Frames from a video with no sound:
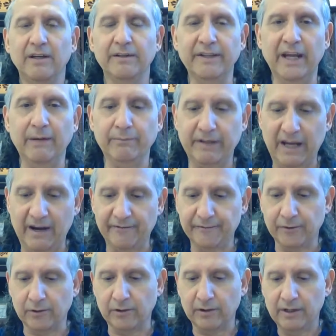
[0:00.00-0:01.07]
named
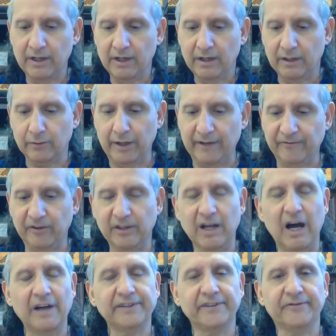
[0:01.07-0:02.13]
after great
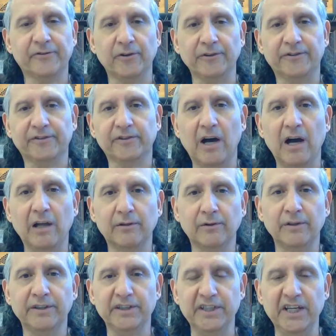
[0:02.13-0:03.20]
philosopher and scholar
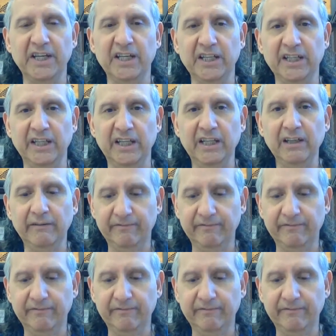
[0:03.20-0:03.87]
Yi,